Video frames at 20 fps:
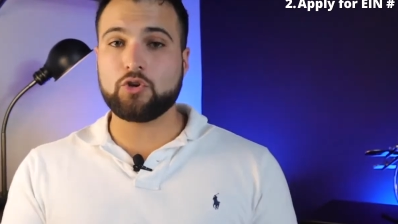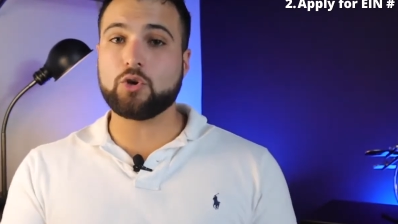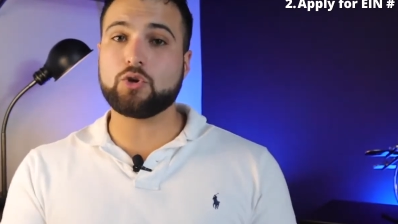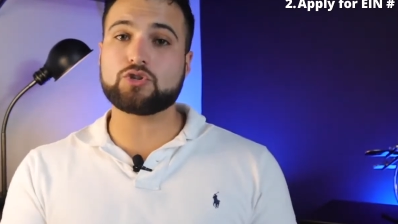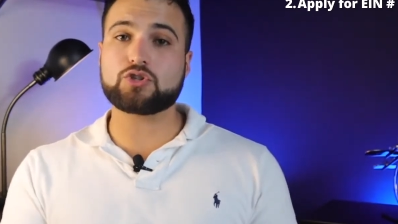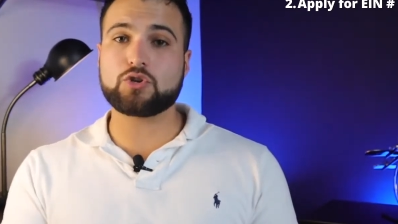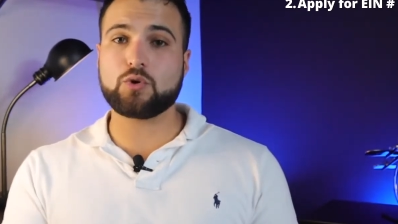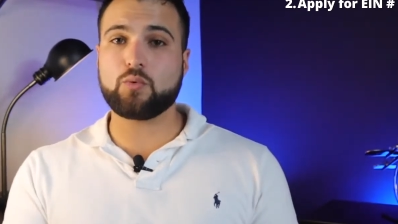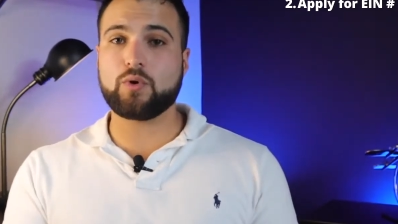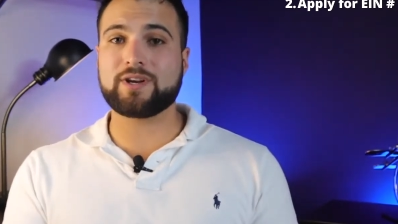You
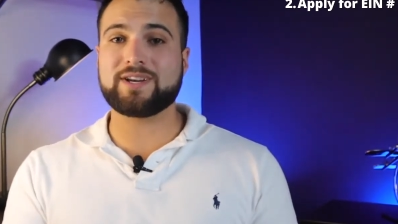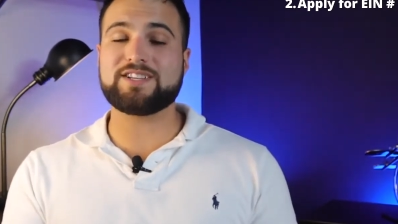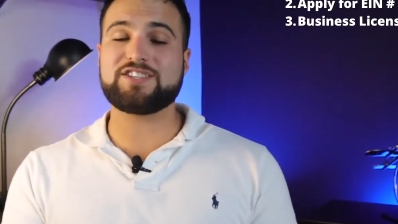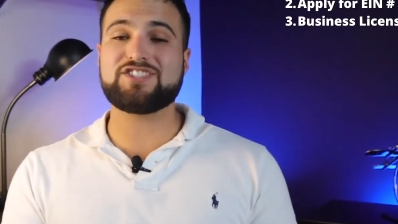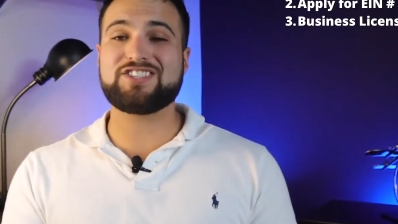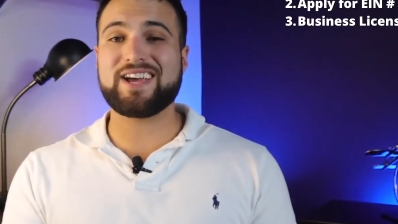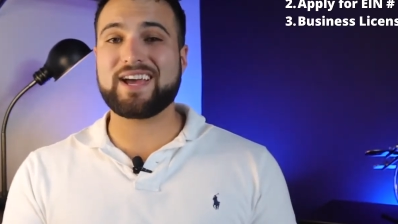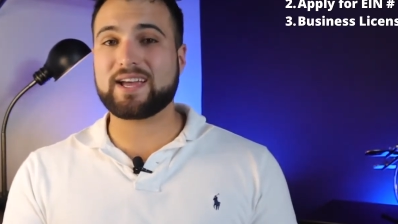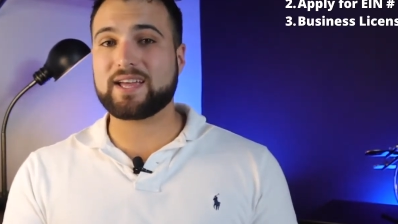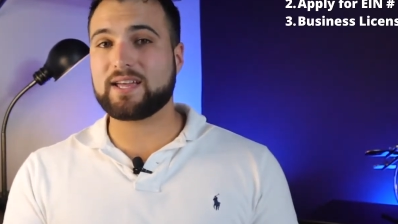also want
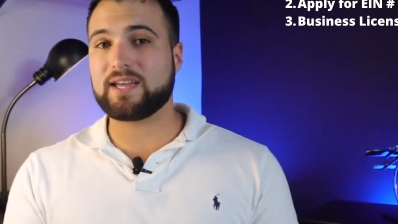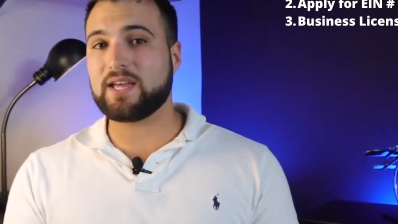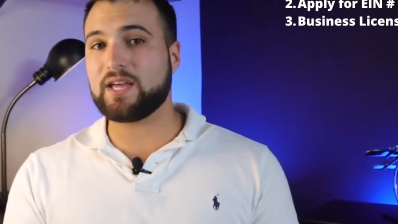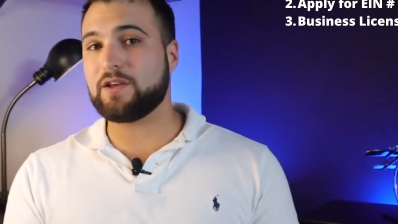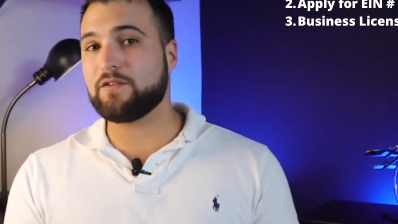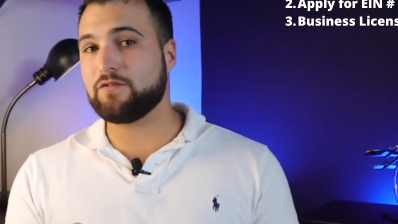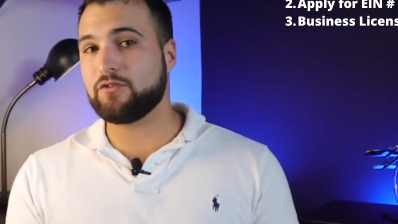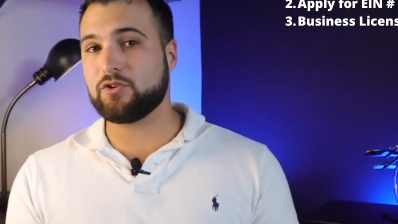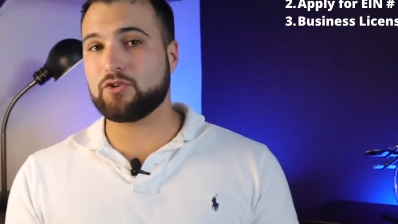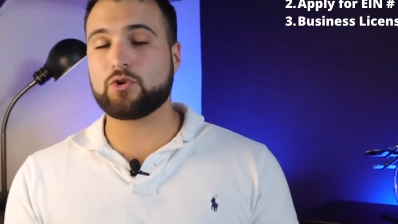to check
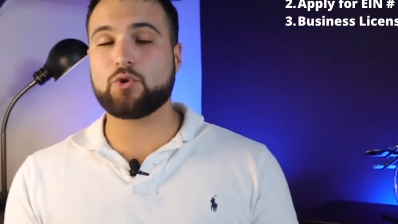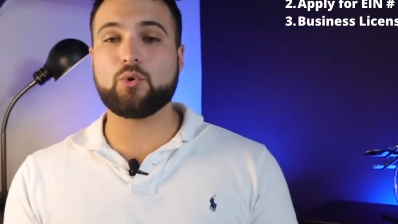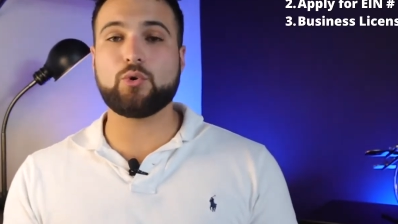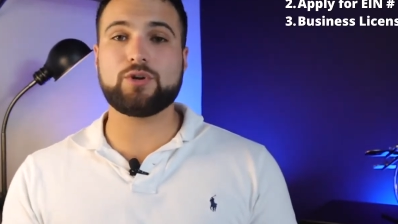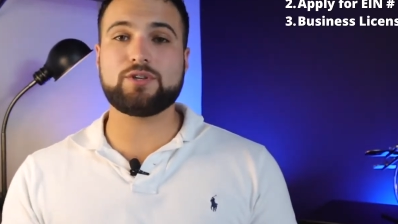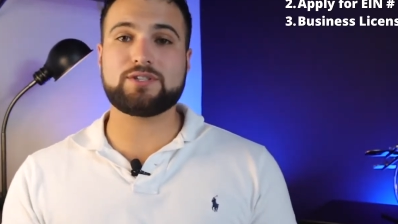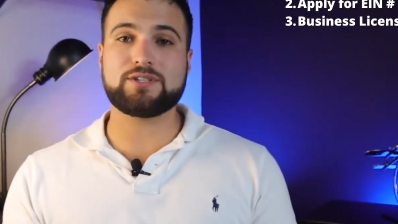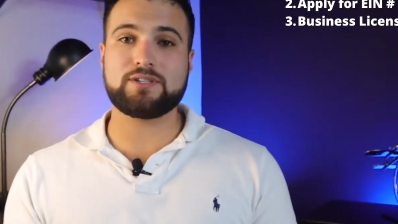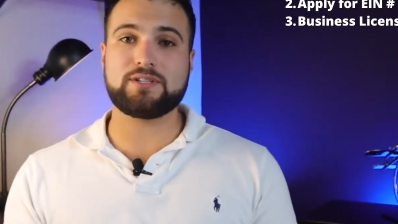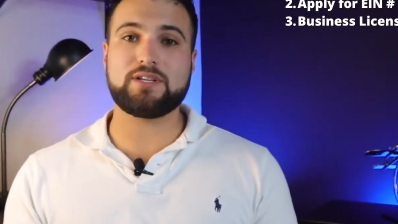if you're
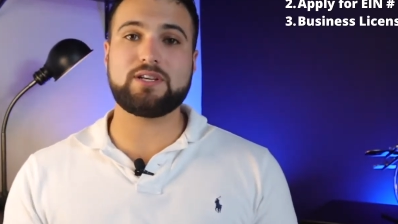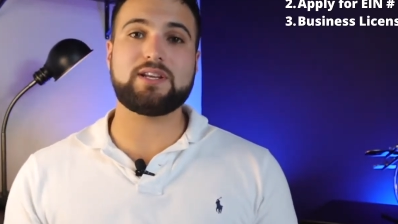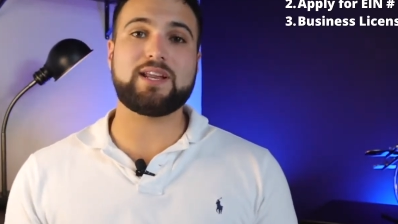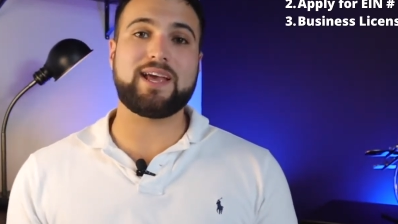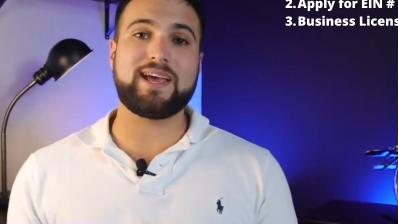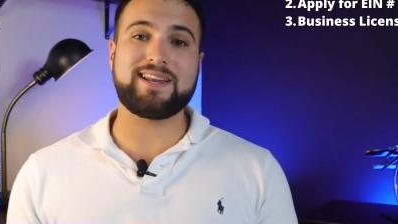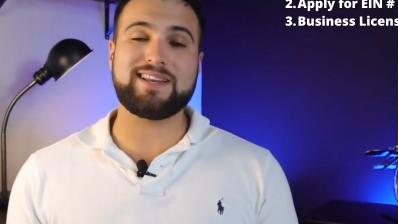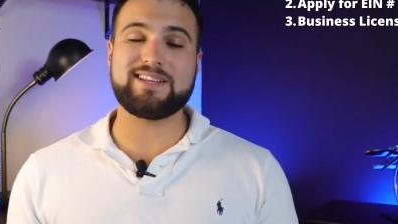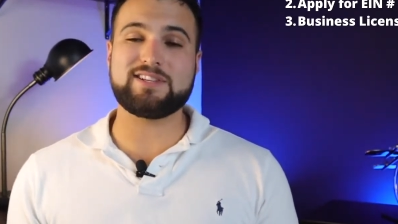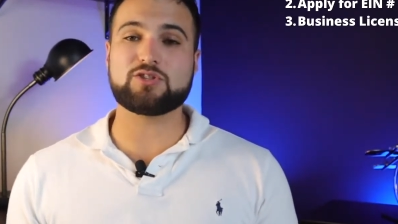going to need
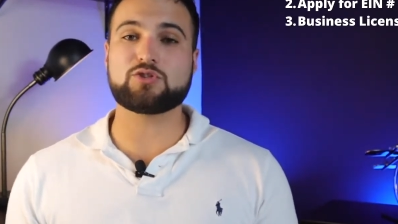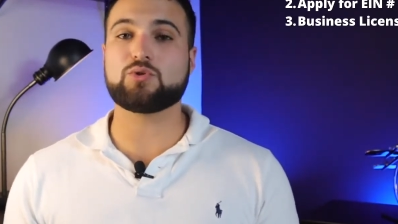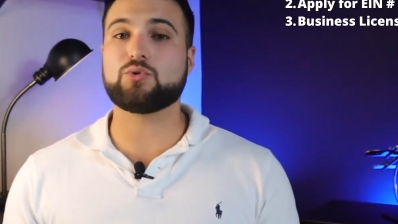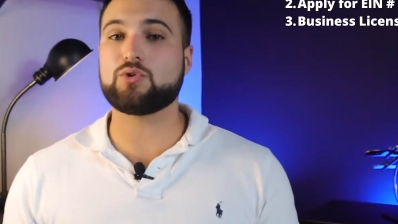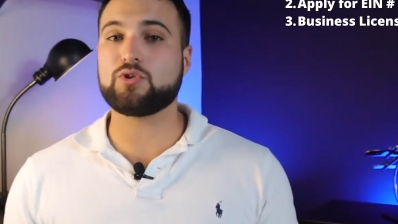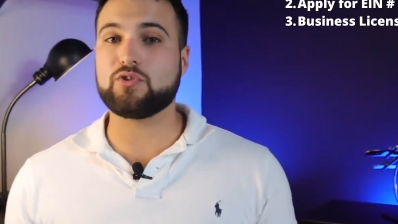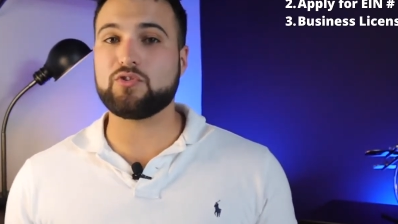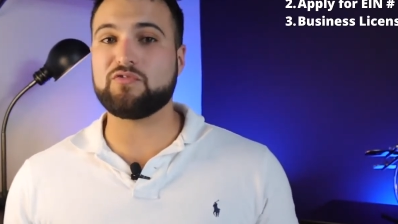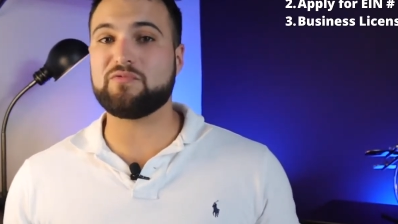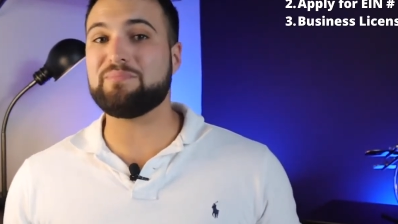any
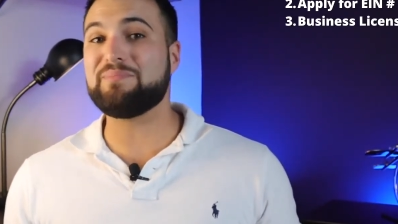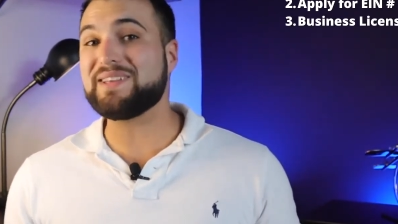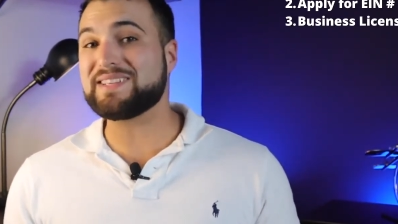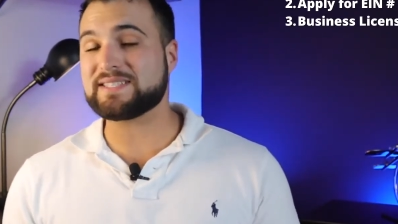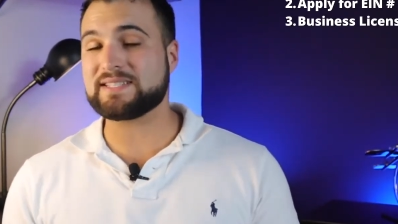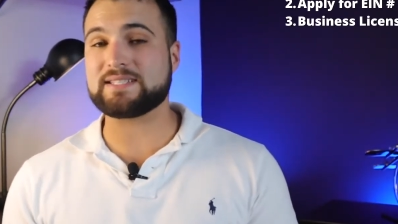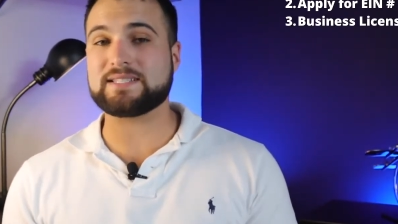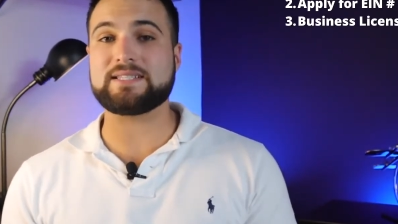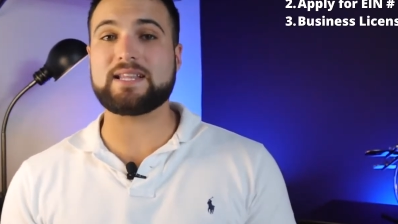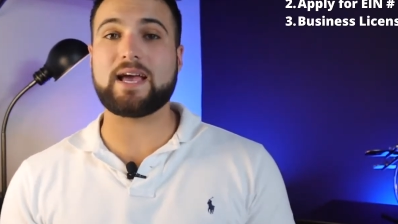sort of
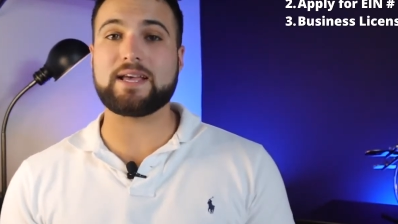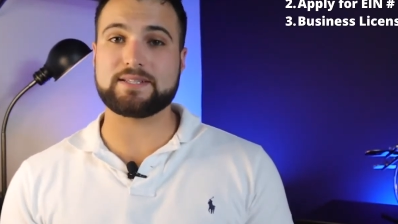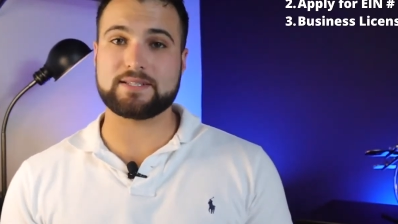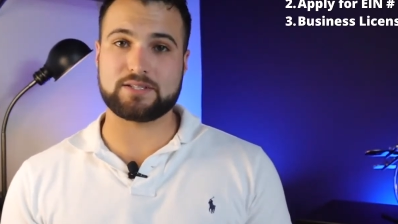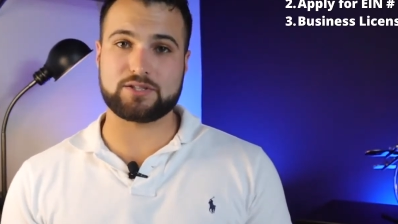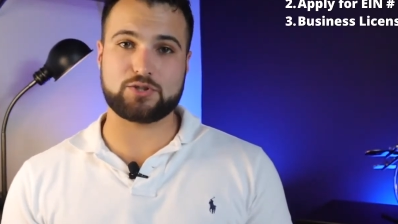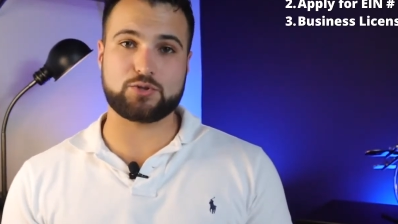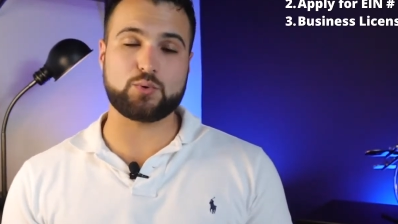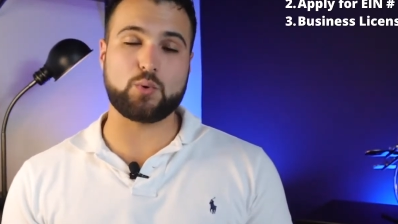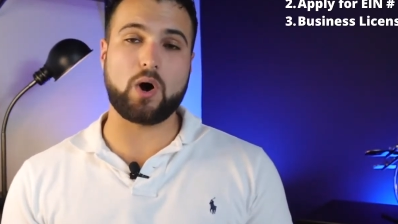business
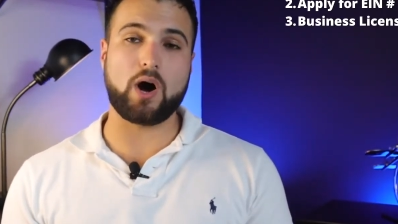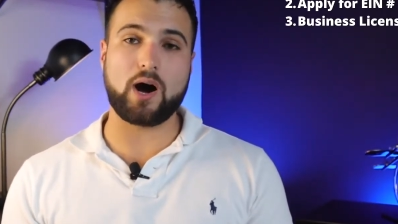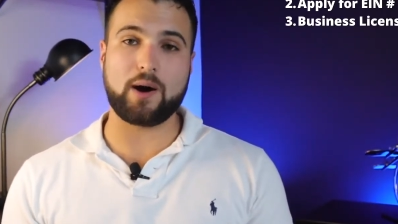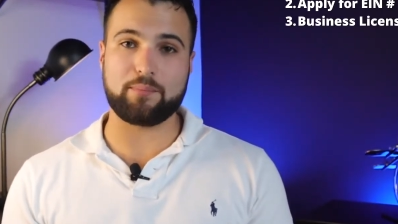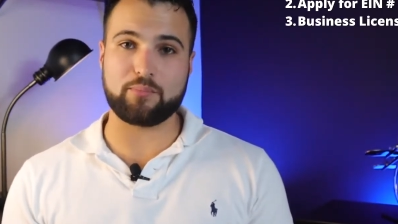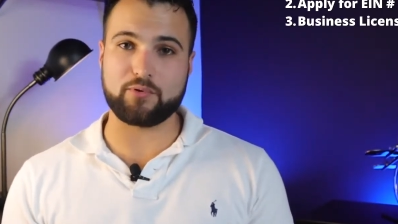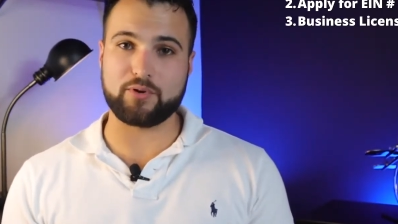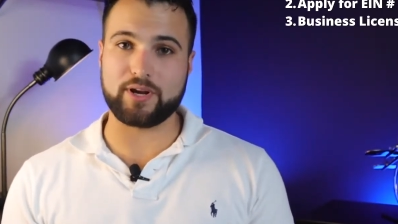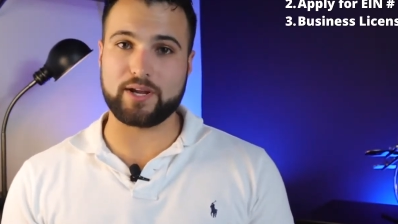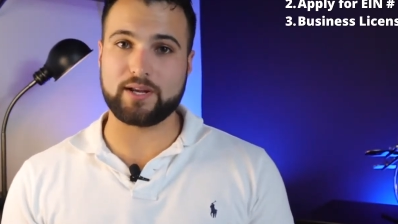license to
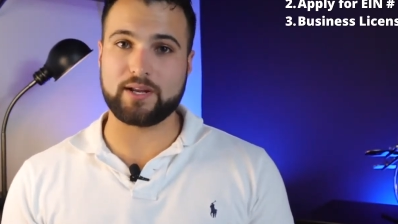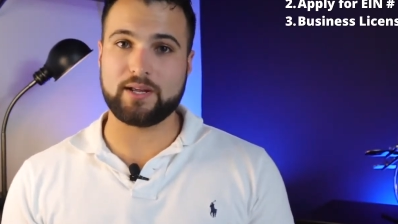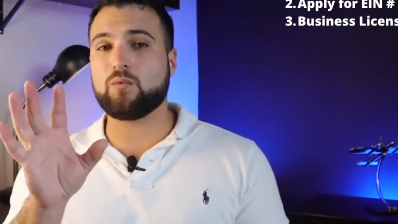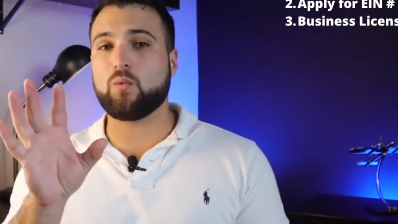operate.